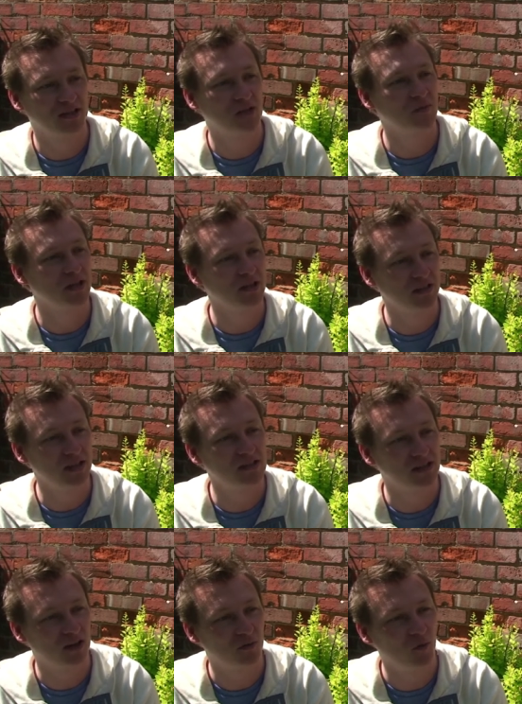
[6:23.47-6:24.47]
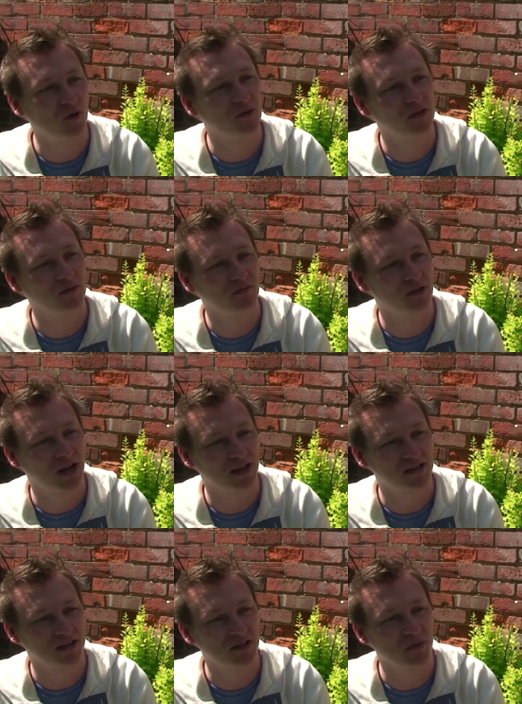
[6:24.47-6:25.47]
tell me in detail what
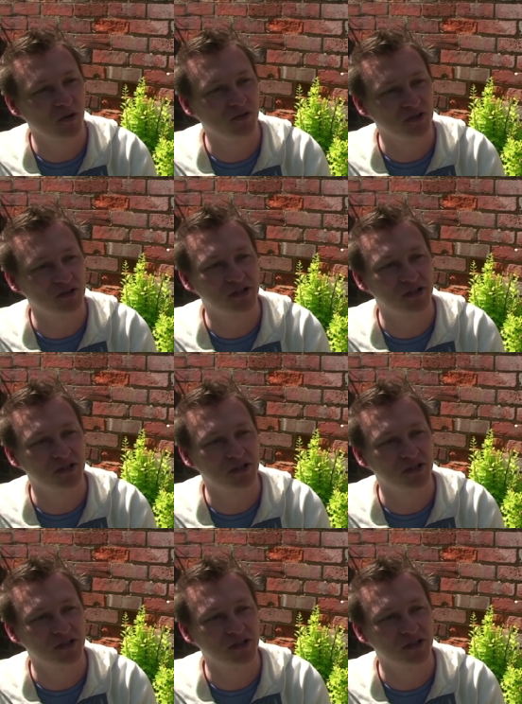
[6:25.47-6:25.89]
relaxing experience you